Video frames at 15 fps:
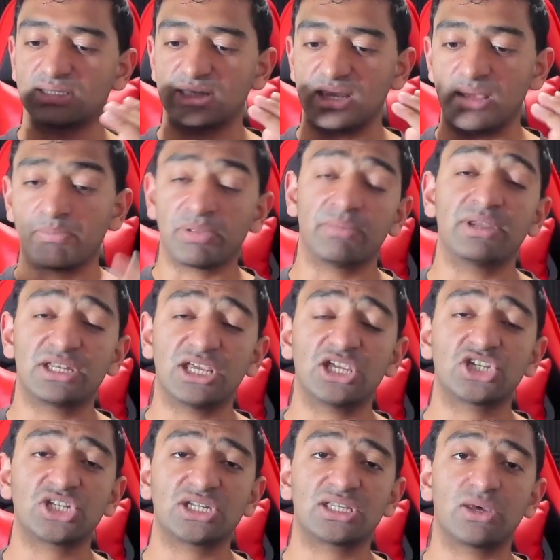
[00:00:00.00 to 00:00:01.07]

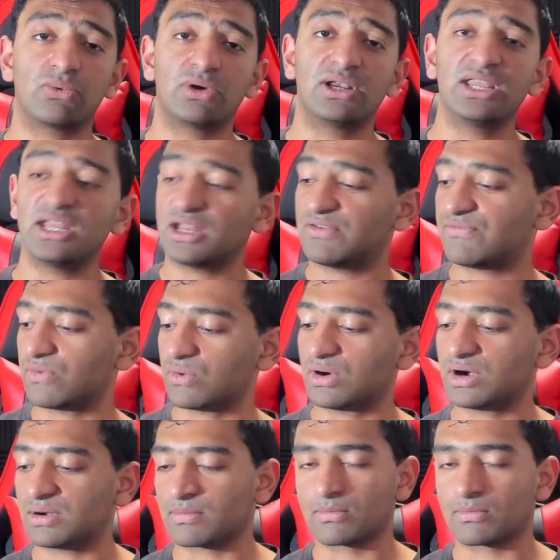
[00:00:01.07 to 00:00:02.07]
implementations that were needed for